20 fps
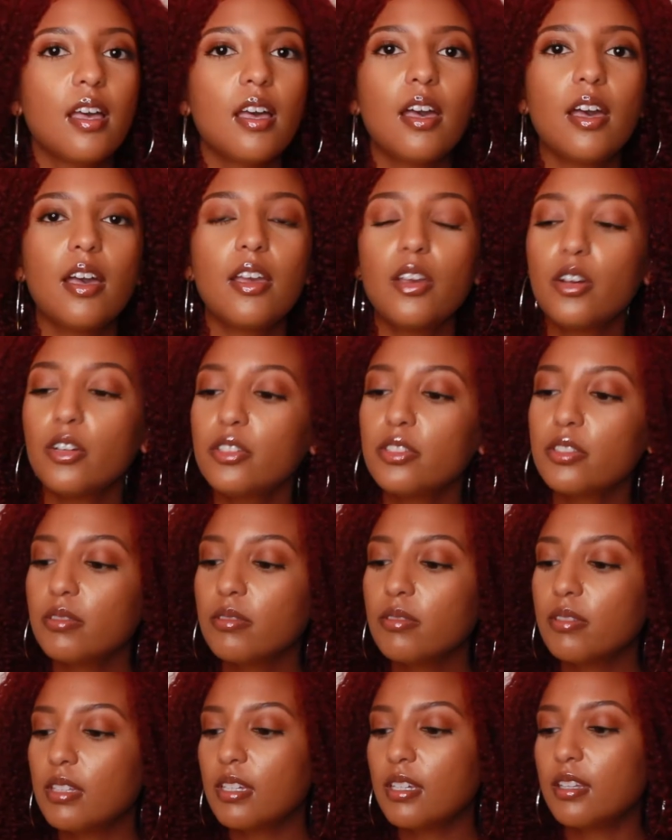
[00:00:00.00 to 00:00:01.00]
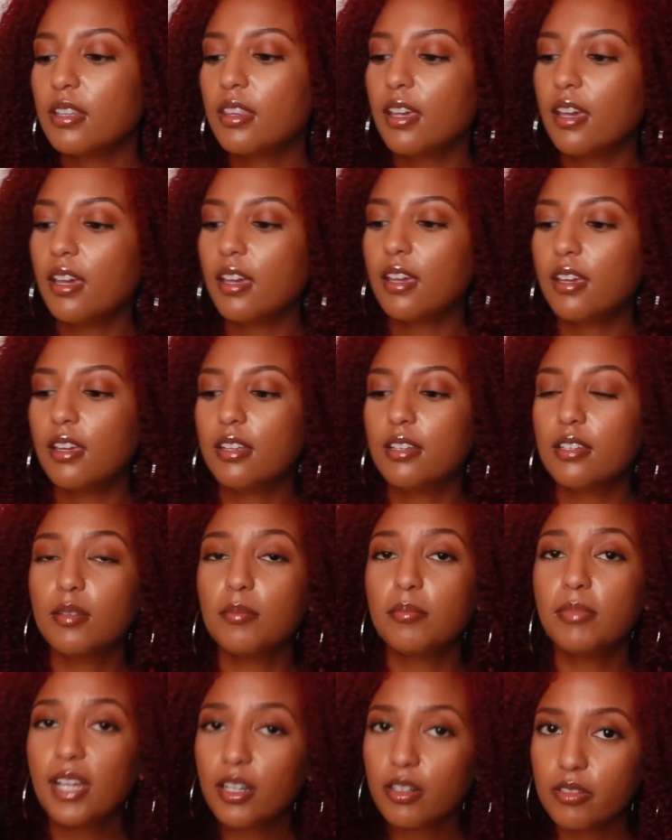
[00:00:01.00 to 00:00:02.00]
I also think that the
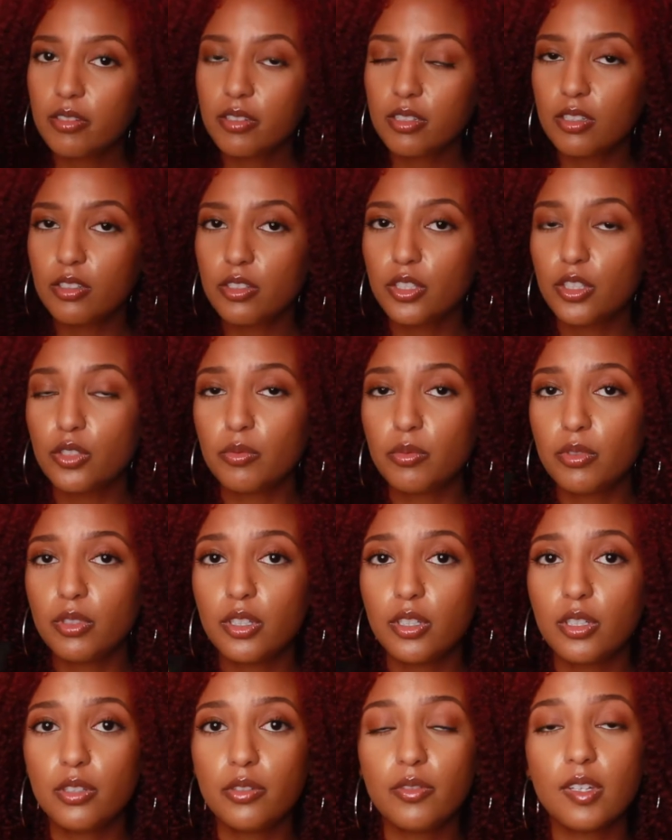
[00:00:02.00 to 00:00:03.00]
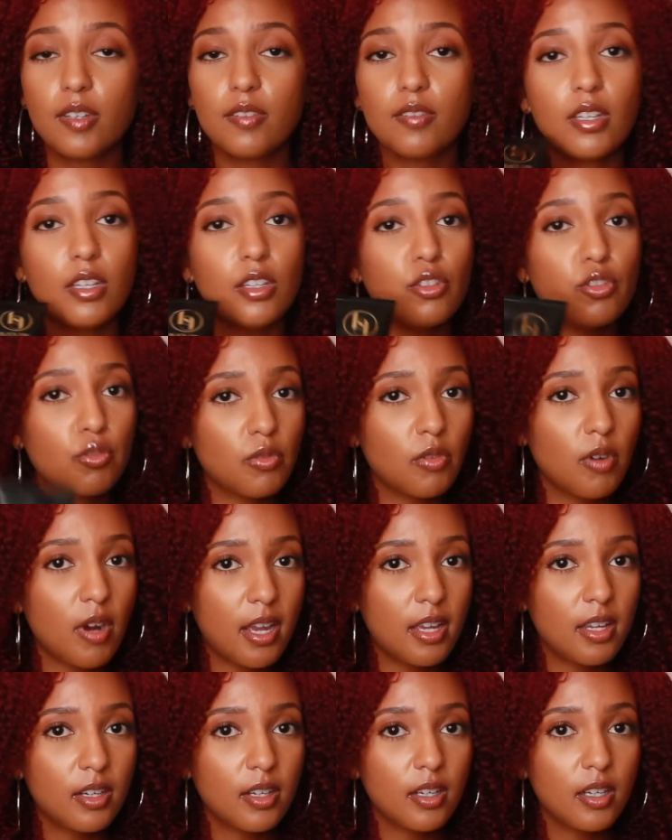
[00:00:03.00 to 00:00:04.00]
BlackGirl sunscreen is really good if you have a
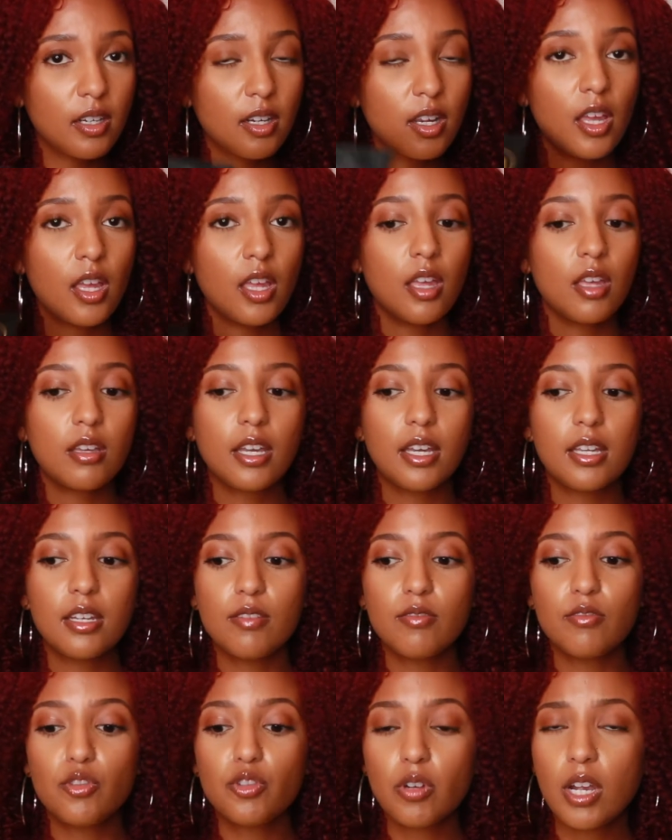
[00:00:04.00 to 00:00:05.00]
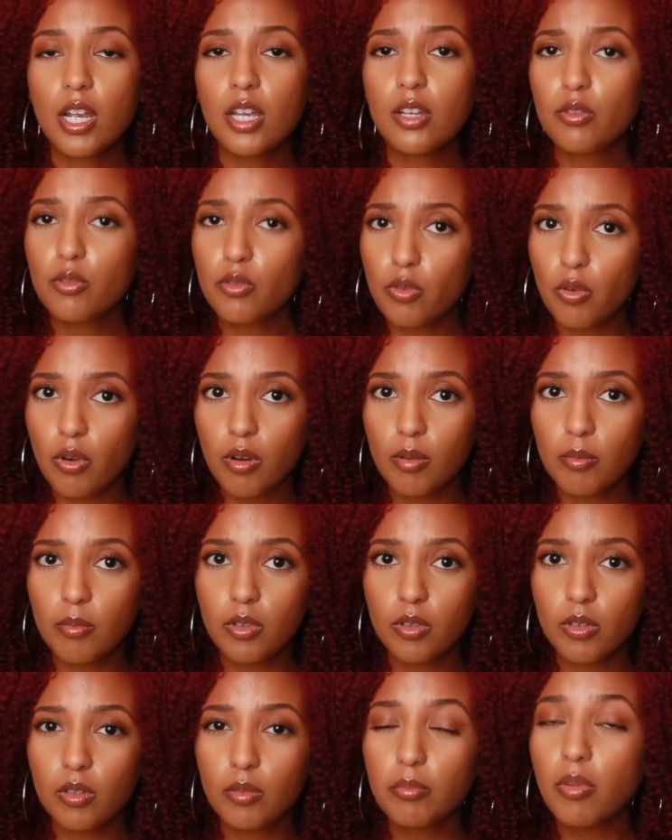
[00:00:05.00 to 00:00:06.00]
drier, kind of dry to
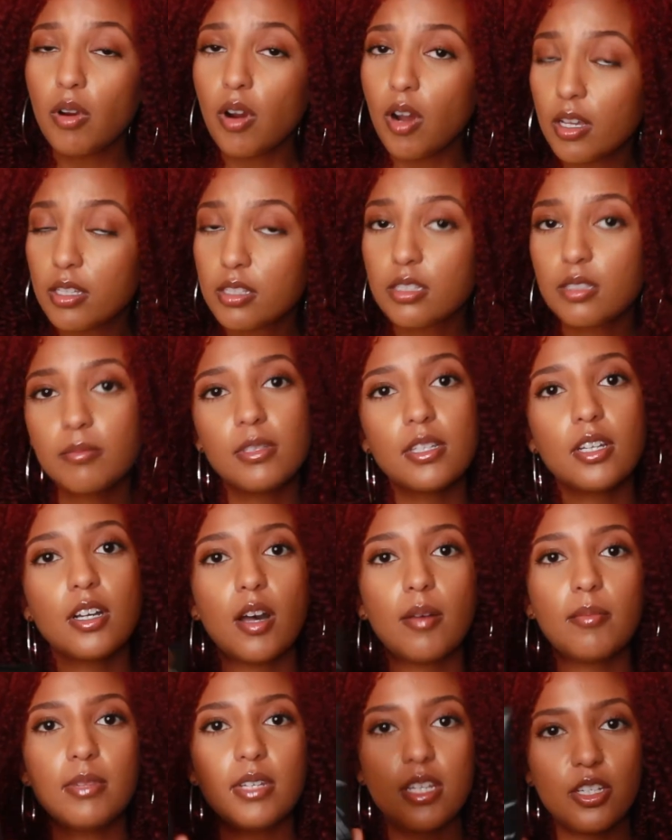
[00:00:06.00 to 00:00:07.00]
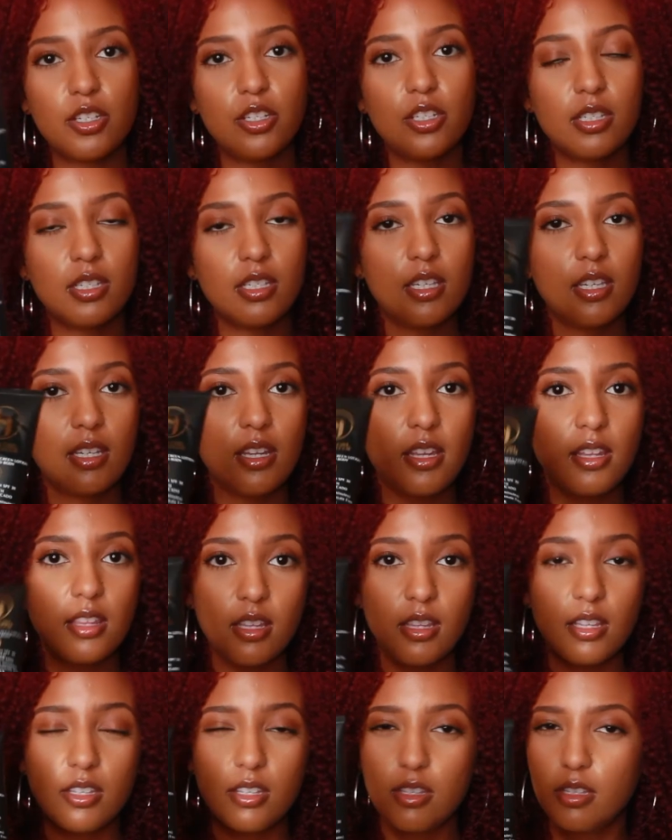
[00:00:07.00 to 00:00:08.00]
normal, possibly combination skin. I
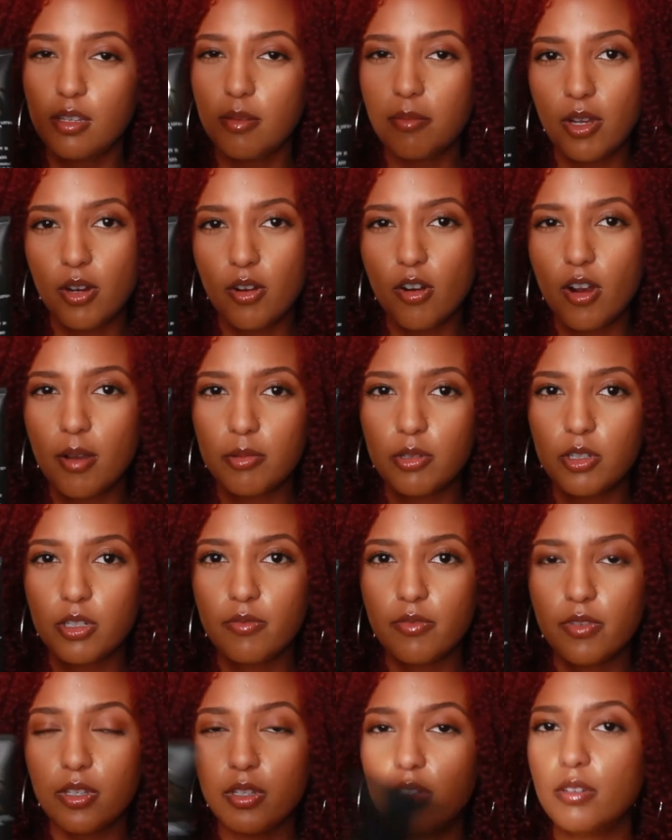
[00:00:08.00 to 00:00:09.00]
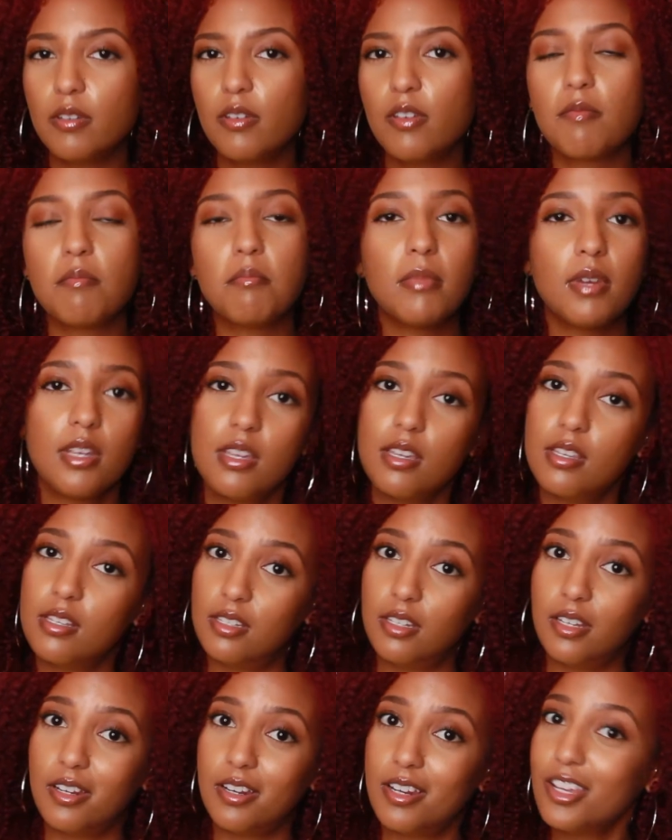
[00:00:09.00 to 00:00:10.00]
think this is a better option for you if money is
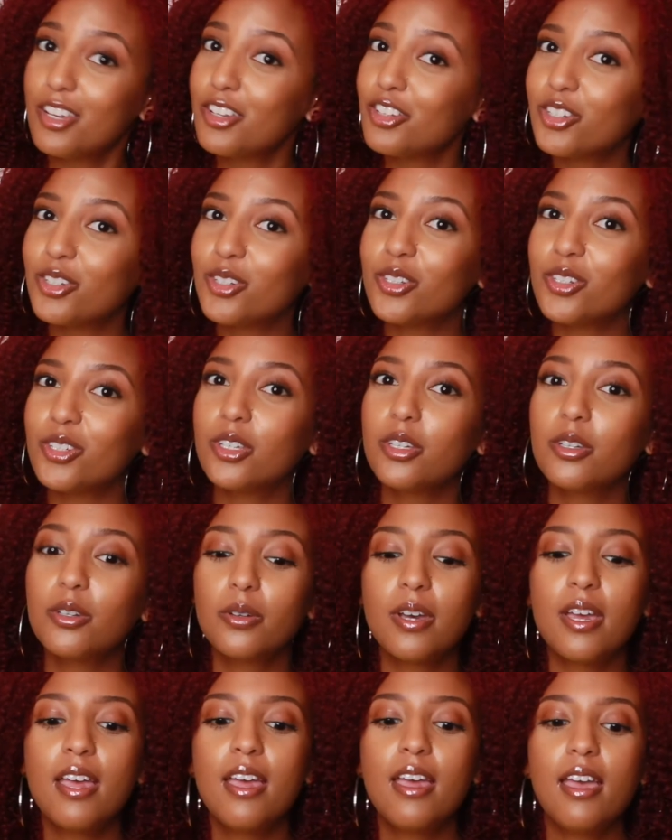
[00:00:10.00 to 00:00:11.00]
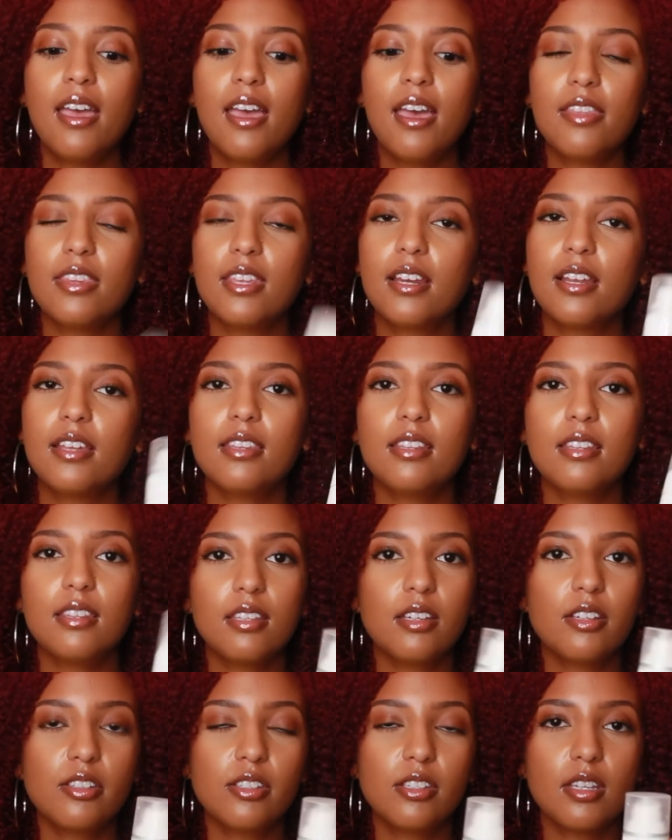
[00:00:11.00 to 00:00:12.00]
not an issue to you. And then I think the
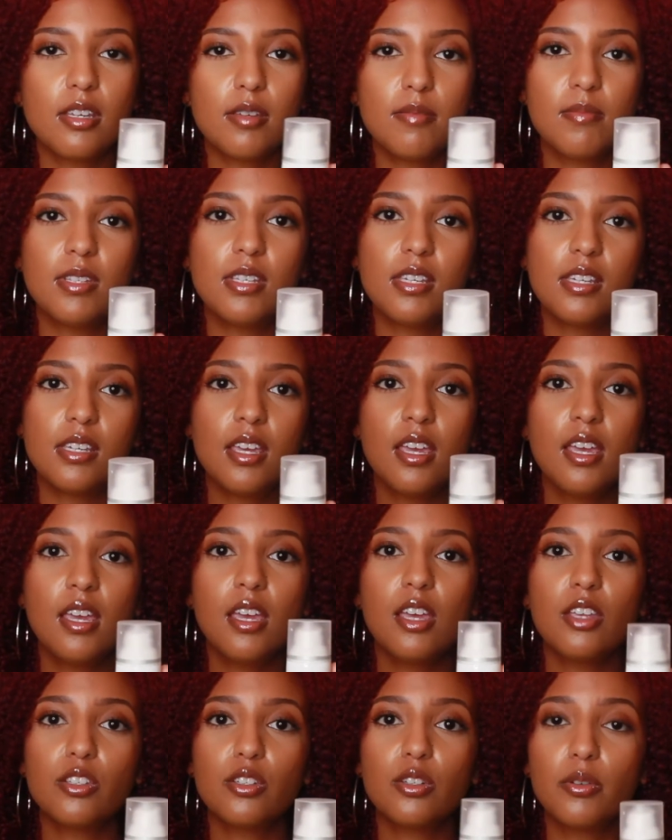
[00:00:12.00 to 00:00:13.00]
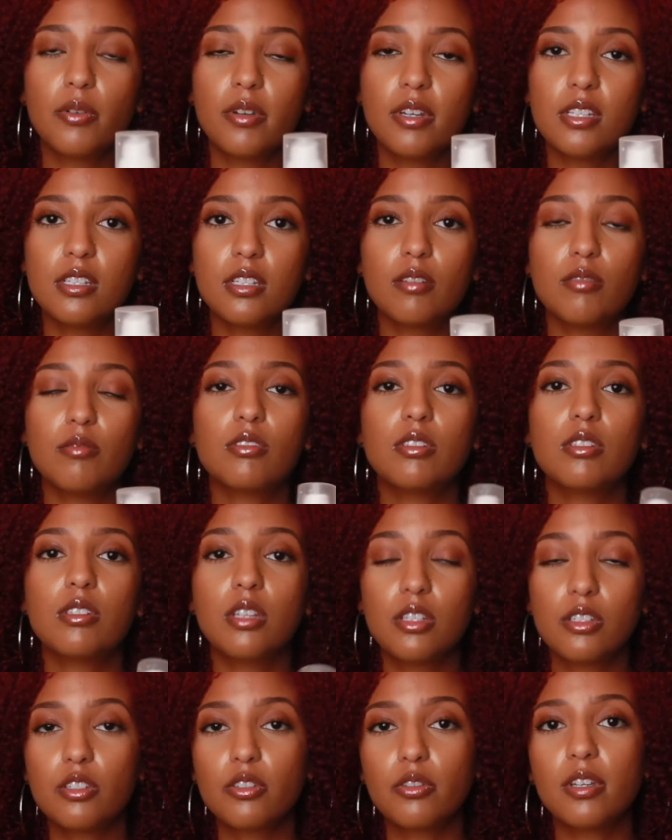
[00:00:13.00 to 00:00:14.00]
Elta Md is a great
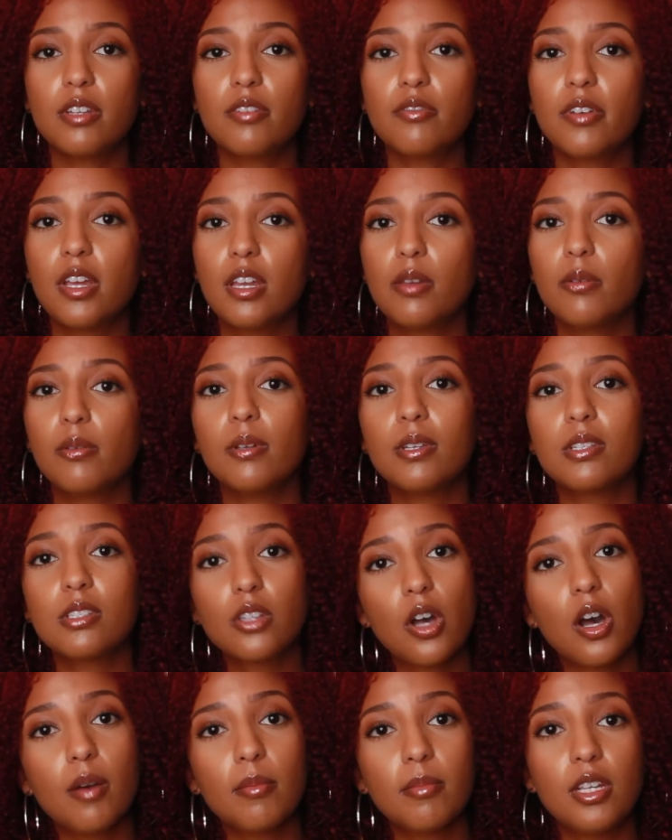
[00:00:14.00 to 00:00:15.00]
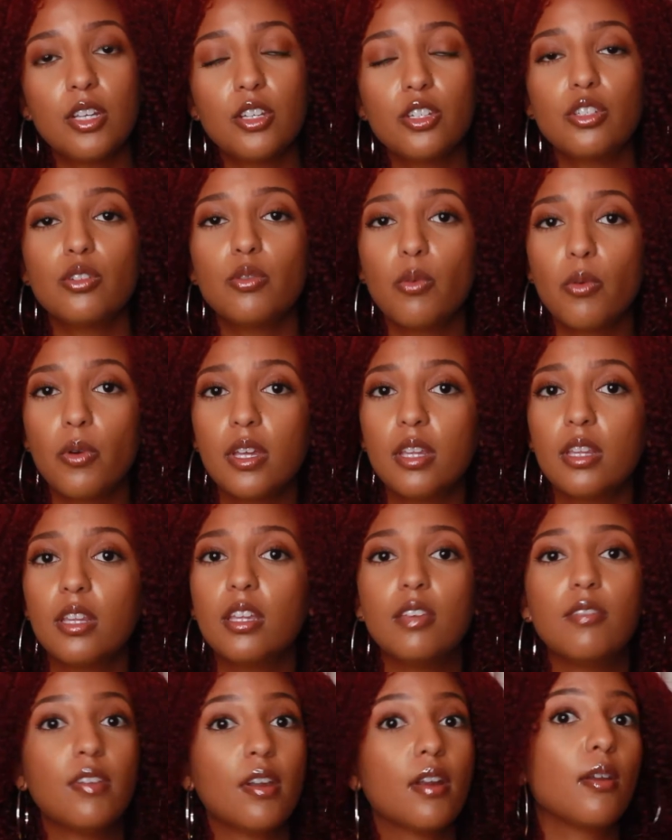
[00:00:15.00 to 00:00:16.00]
sunscreen for anyone who has combination
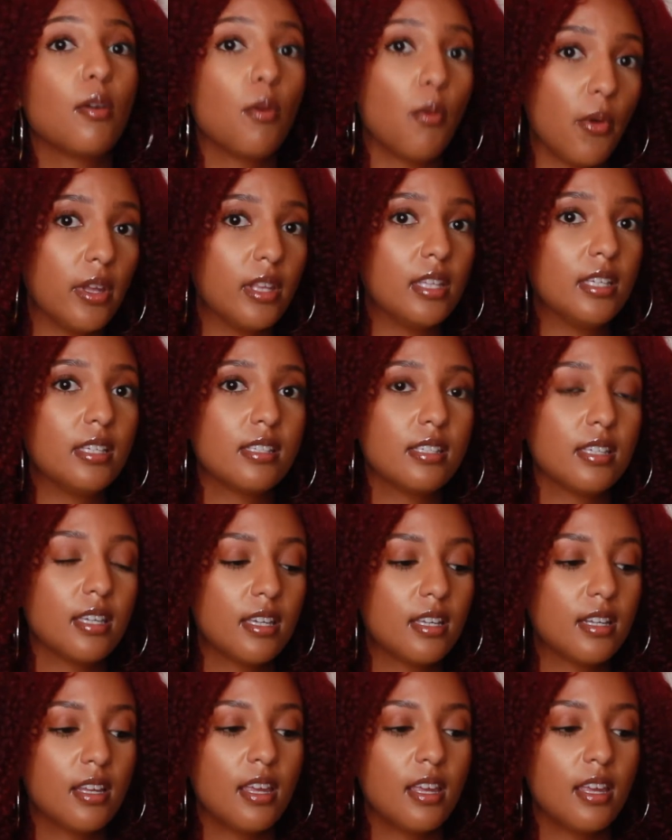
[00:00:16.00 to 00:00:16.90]
oily, very oily skin.